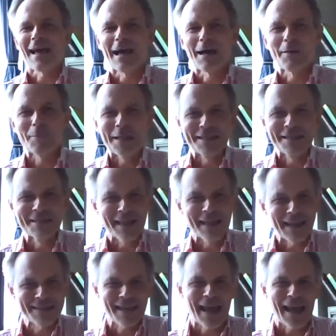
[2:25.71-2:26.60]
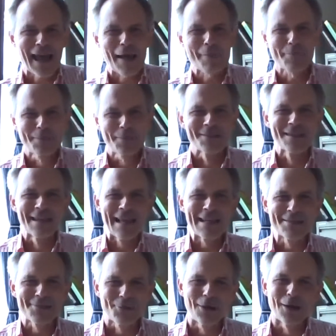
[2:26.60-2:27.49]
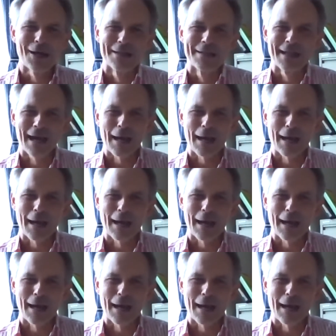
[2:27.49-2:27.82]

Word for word: I mean, that happened later on.